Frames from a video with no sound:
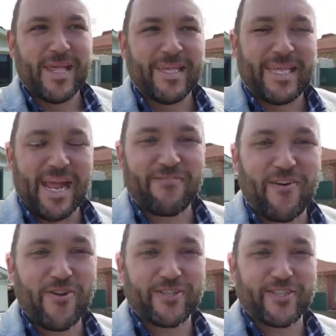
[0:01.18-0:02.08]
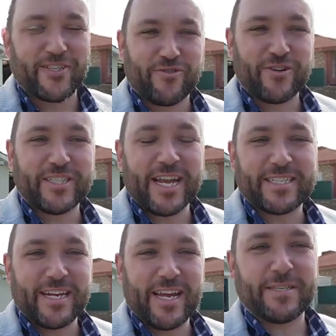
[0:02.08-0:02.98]
G'day folks, Chris
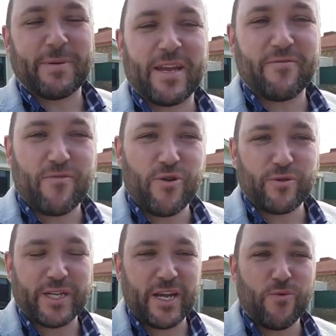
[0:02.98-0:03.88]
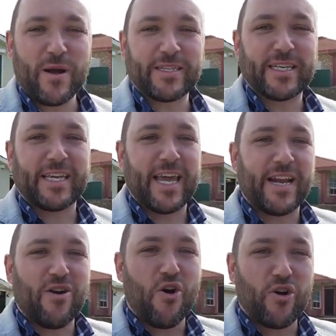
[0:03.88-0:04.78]
Janzon, EXP Realty, once
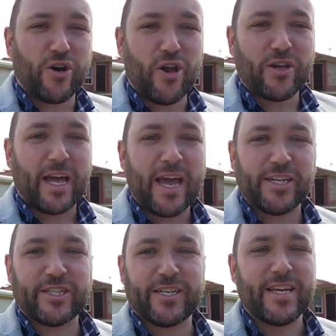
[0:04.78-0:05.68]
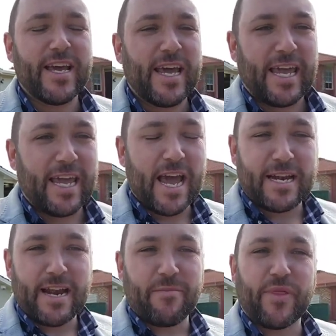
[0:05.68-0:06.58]
again on location here at
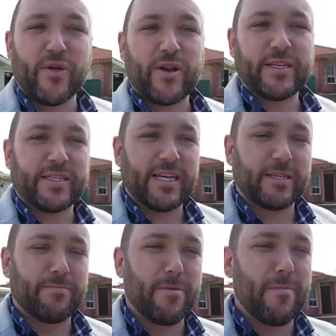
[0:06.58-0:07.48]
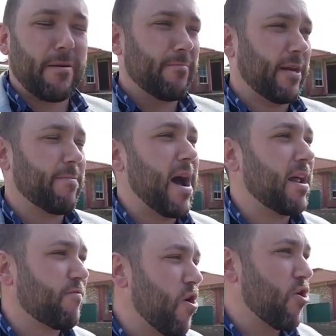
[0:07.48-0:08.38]
number 36
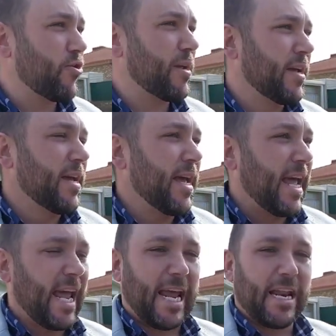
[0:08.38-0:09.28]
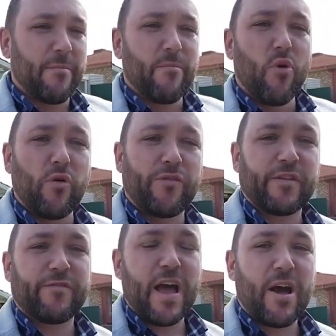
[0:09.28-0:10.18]
McMahon Road in Morphett
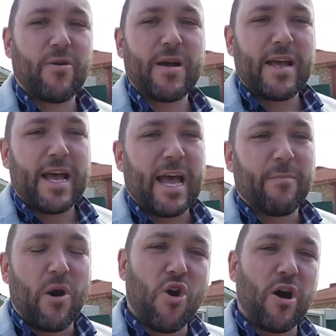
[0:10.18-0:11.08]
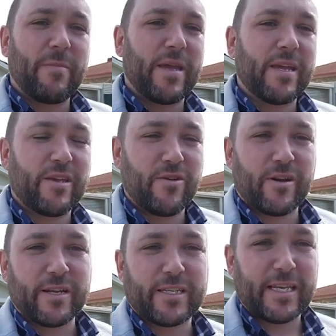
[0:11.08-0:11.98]
Vale. And behind me, you're
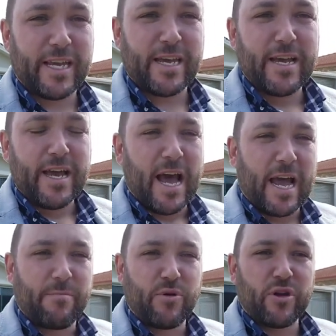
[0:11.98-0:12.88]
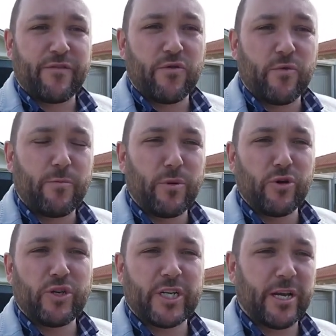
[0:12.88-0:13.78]
going to see a beautiful blue
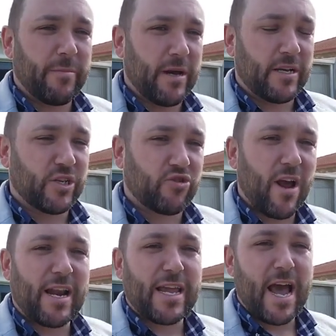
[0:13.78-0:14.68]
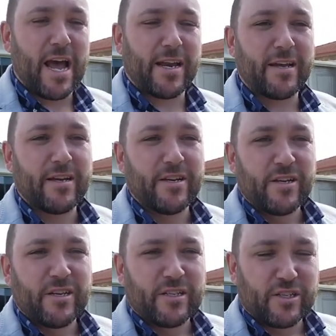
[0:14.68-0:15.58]
chip Australiana
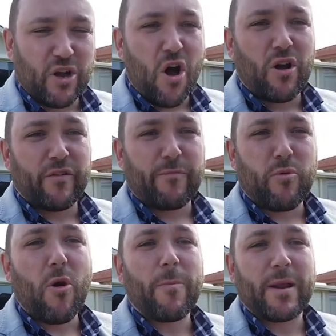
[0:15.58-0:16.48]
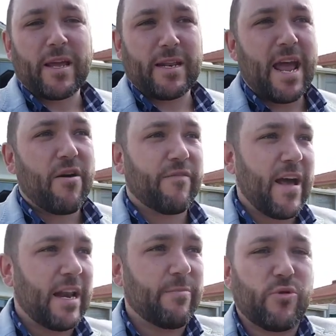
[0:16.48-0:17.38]
style of property now
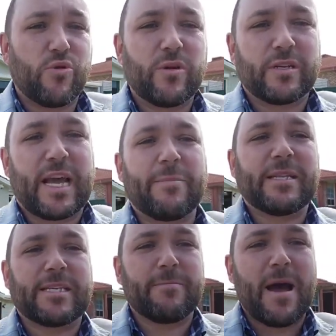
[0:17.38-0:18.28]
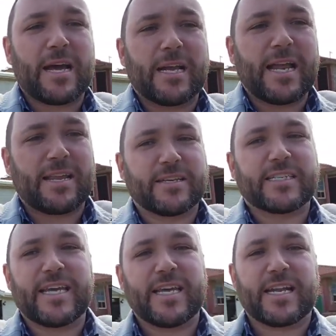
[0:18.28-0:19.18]
available, coming to market, and you're
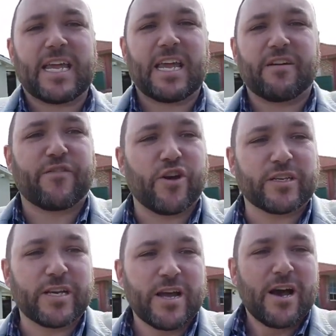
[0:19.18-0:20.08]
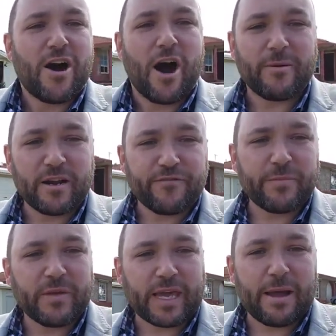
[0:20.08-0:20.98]
seeing it here first. I'm going to flip
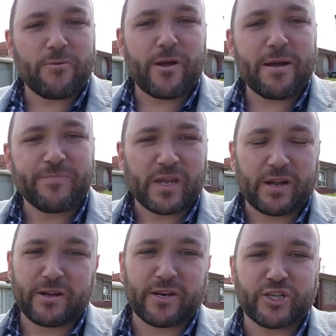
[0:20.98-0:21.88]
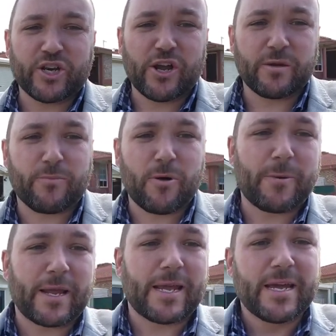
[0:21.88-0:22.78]
the camera around and I'm going to show you the
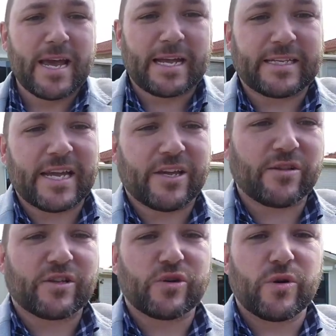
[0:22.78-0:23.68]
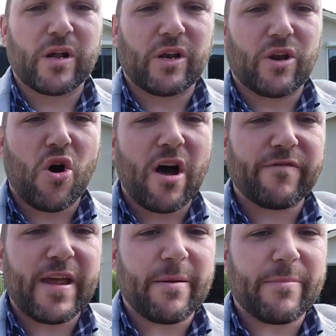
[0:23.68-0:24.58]
property and take you on the tour live
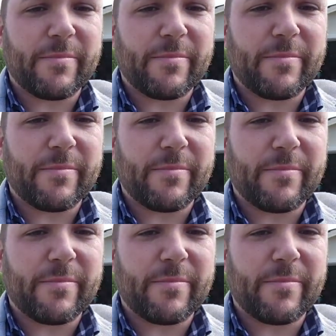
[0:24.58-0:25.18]
now, because you're seeing